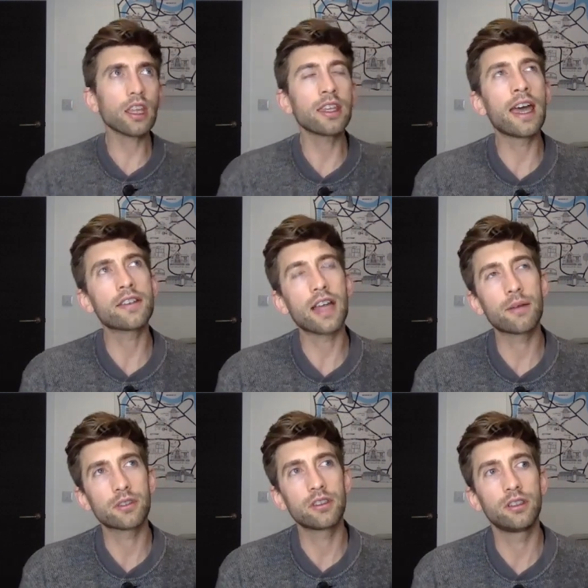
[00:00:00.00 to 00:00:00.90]
yeah, it's
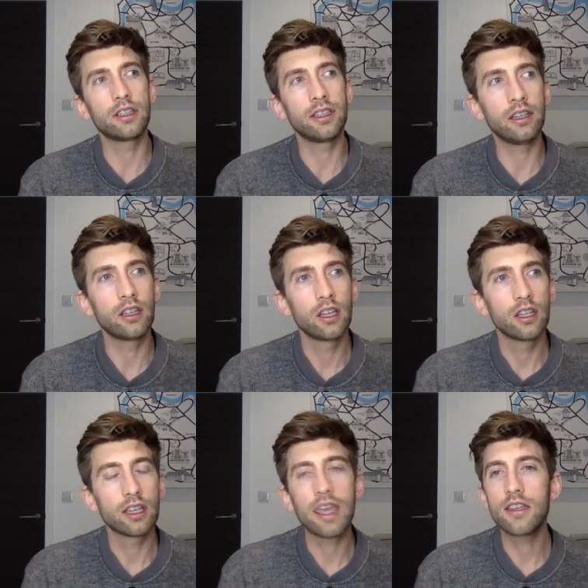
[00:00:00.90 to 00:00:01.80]
absolutely
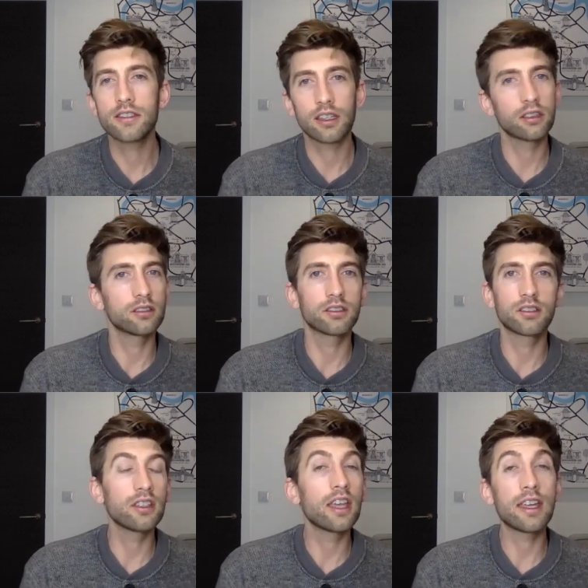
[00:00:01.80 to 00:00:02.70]
key skills
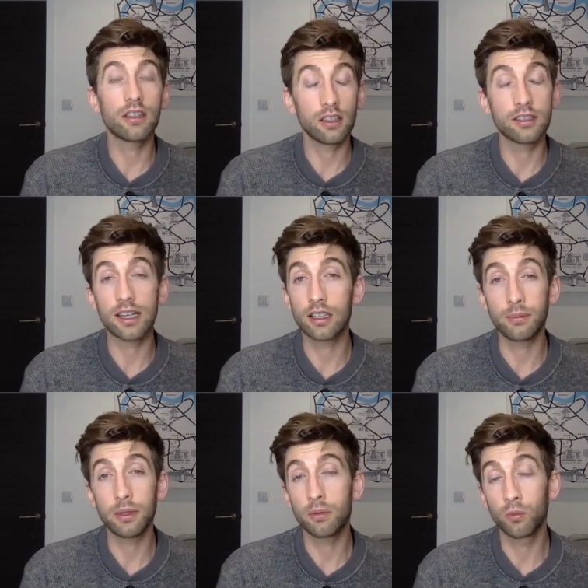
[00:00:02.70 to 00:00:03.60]
that, yeah, exactly,
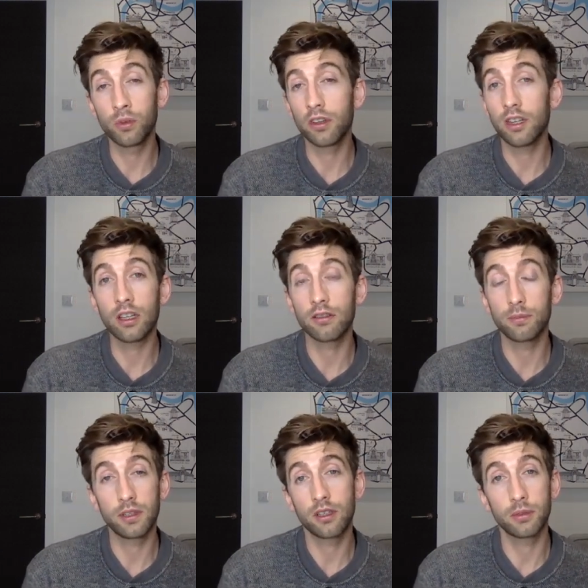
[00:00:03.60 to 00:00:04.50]
people wouldn't think of
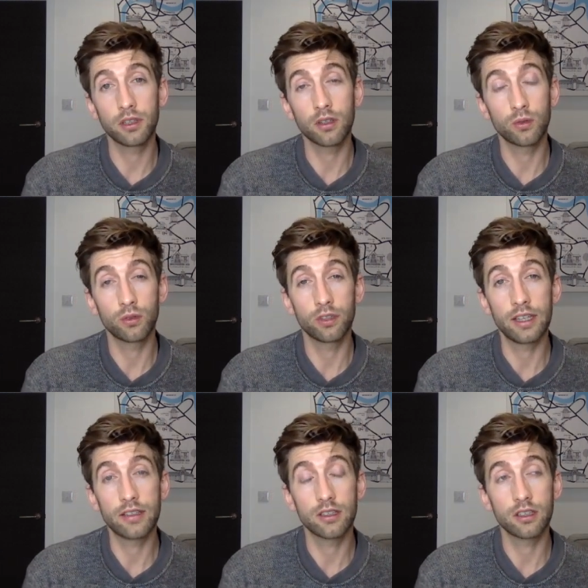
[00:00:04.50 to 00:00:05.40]
becoming a coordinator.